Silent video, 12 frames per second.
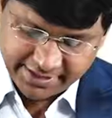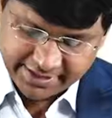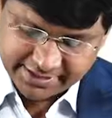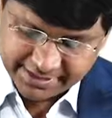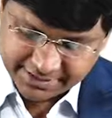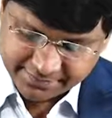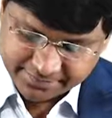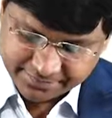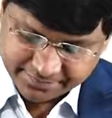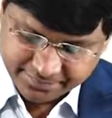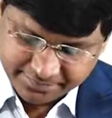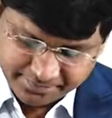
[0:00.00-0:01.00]
ESR.
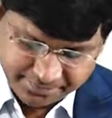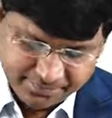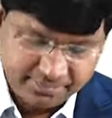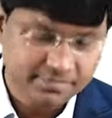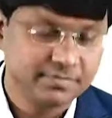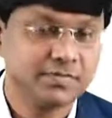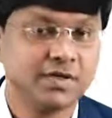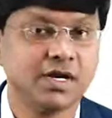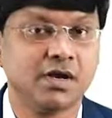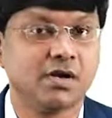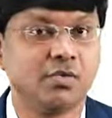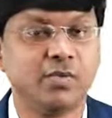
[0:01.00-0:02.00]

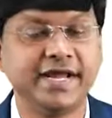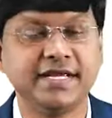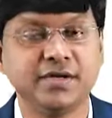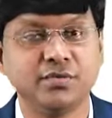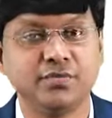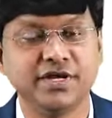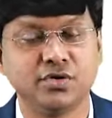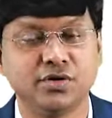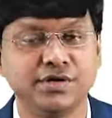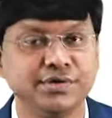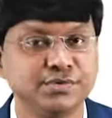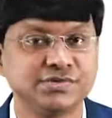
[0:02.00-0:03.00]
Why we
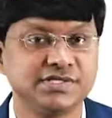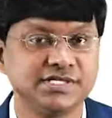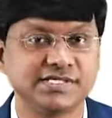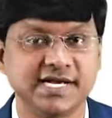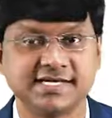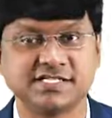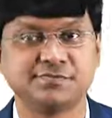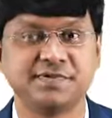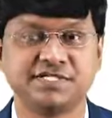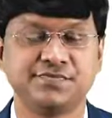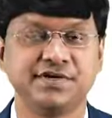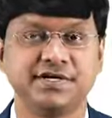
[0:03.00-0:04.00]
cannot use this as a
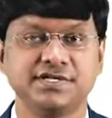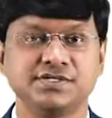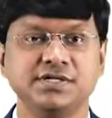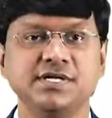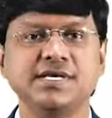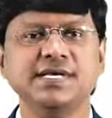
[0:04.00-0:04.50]
specific test?